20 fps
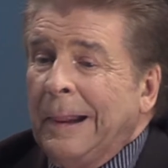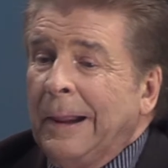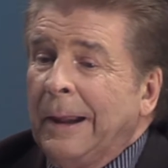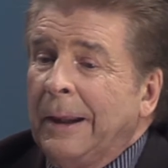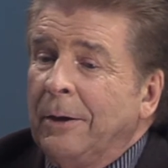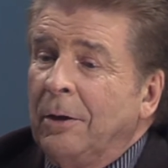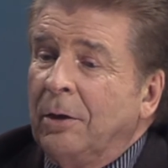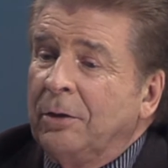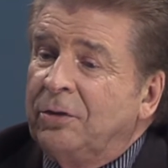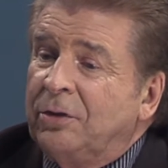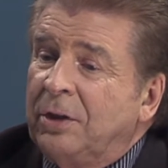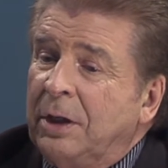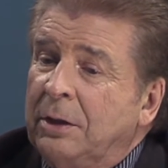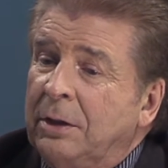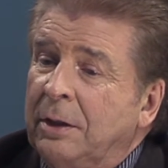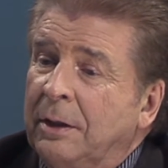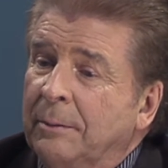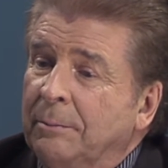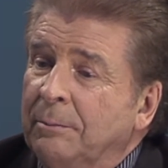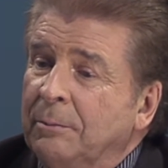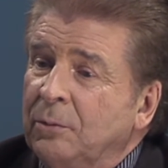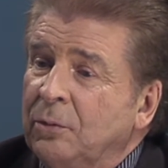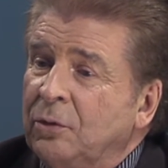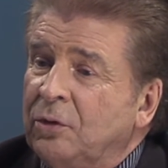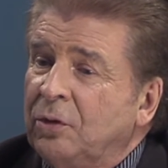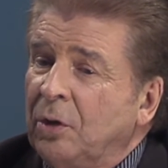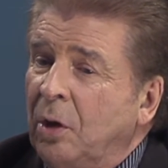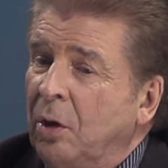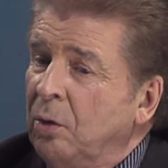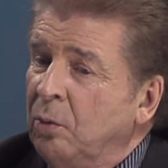And I said to them,
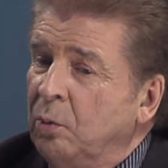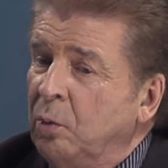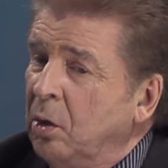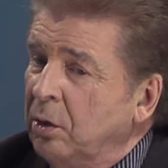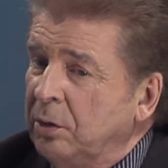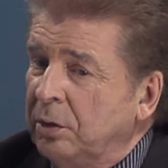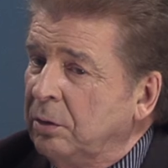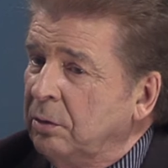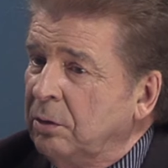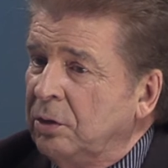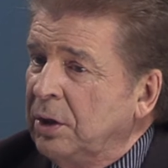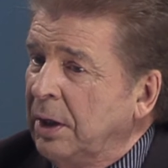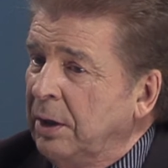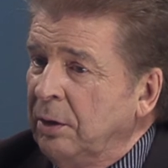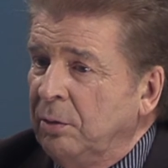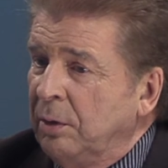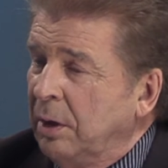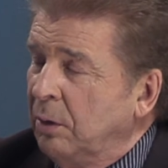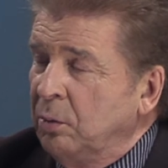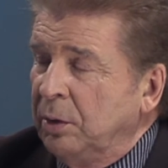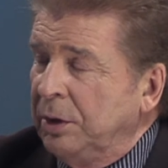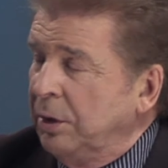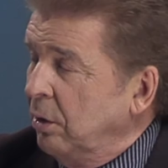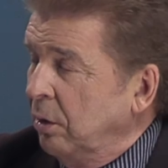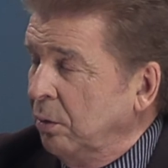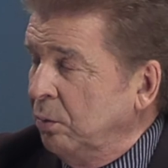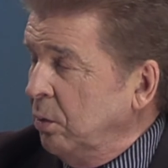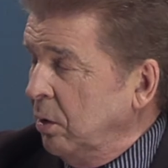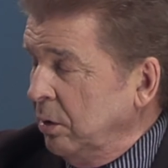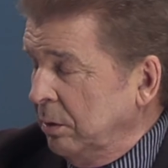so what
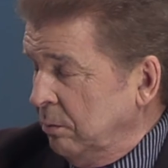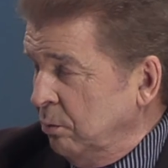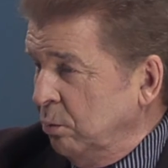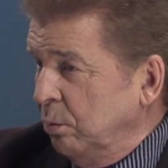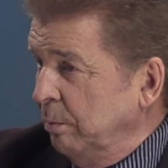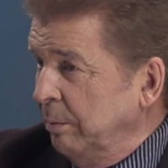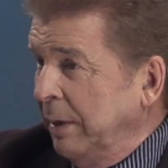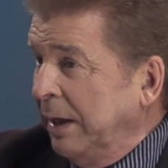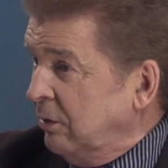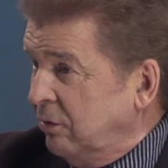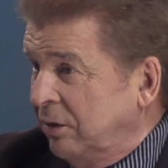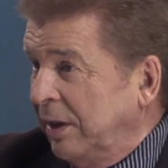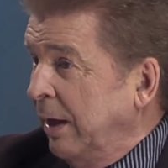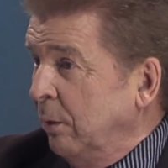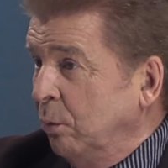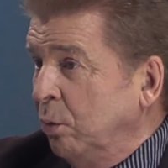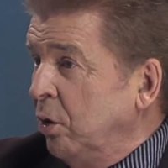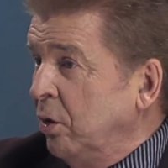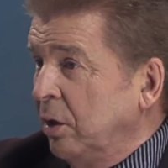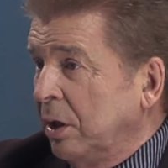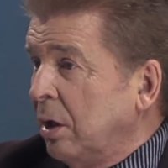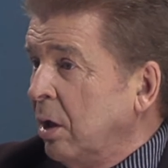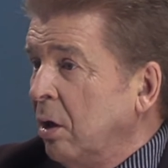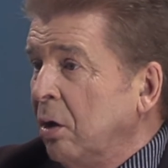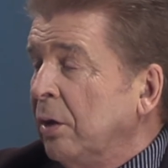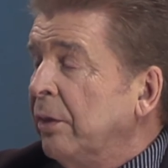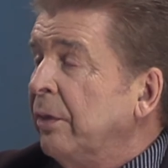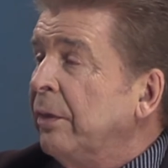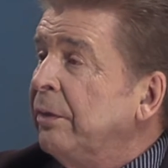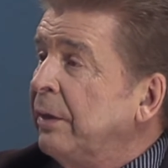what makes that work?
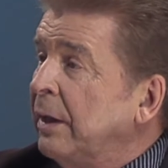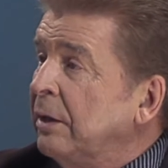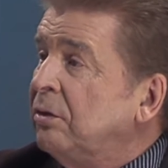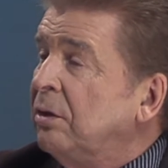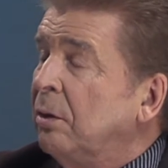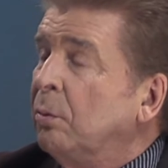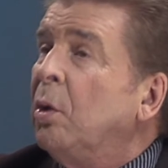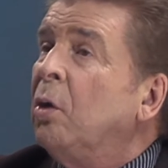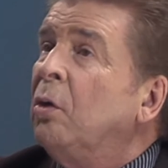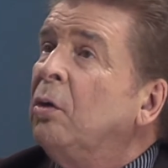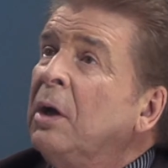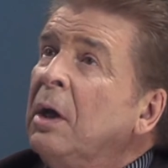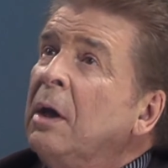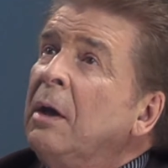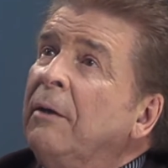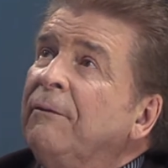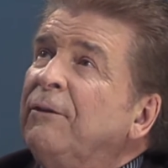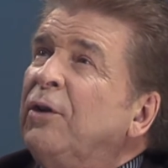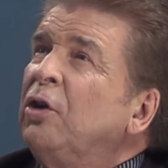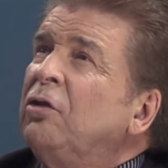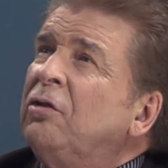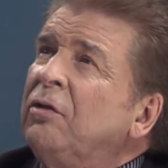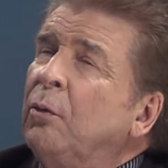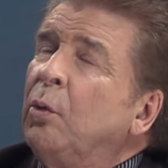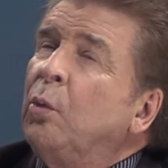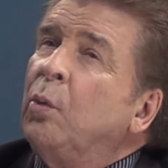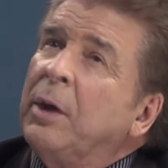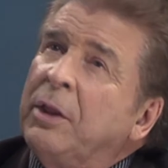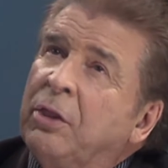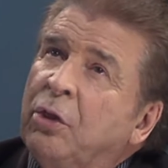Oh, they said, well, first of
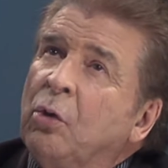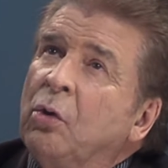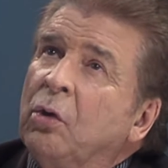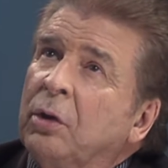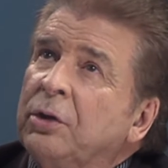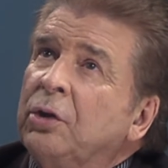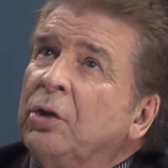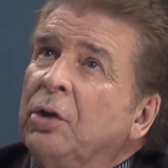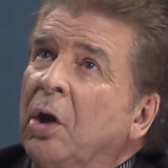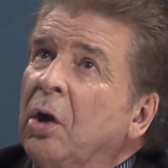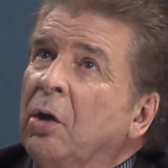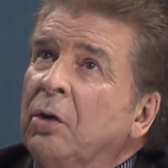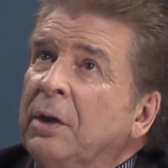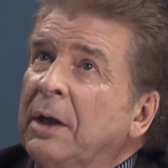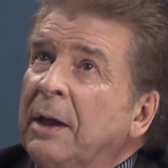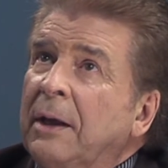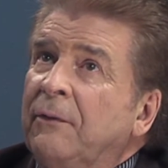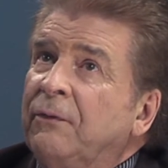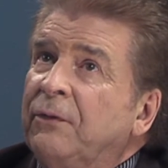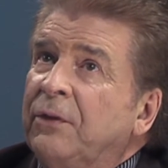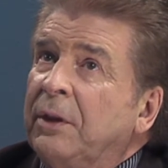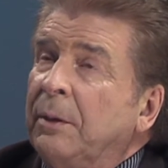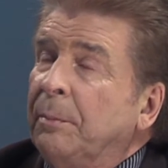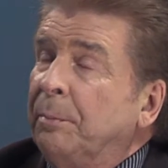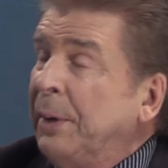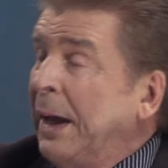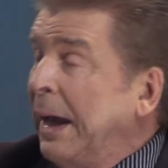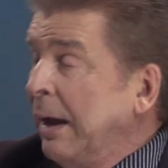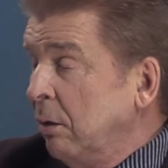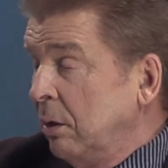all, we thought, you know, if the
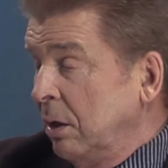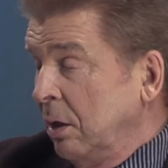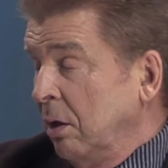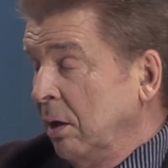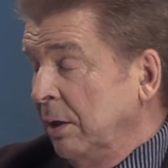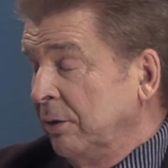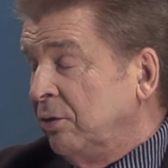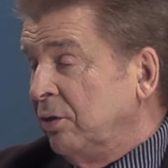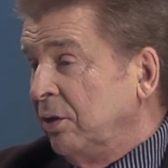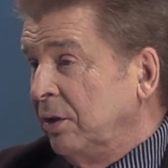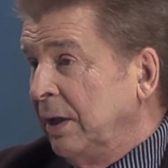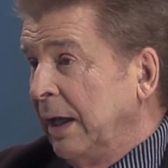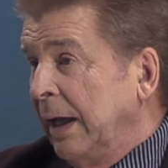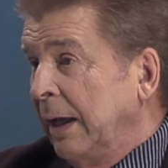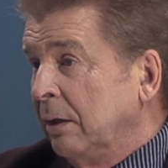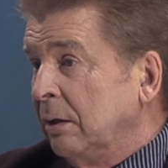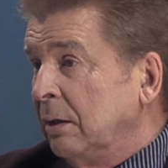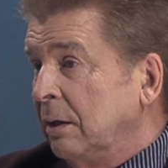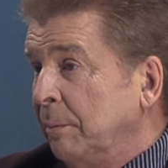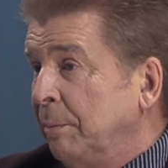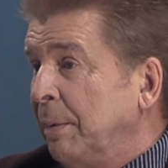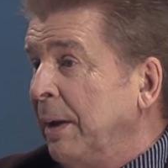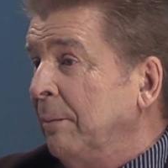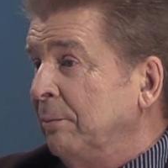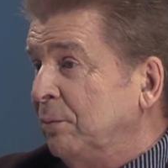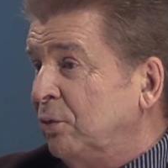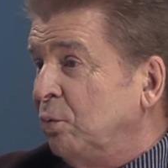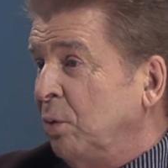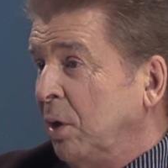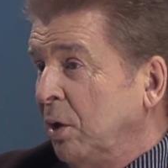power lines are down, the
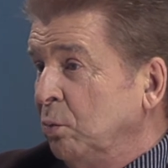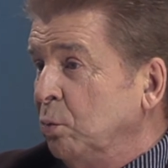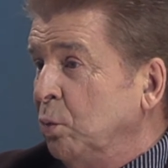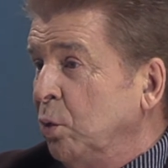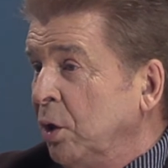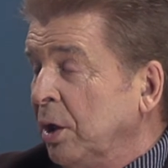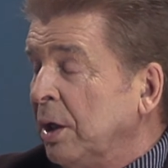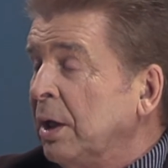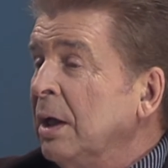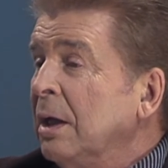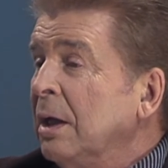pumps won't work.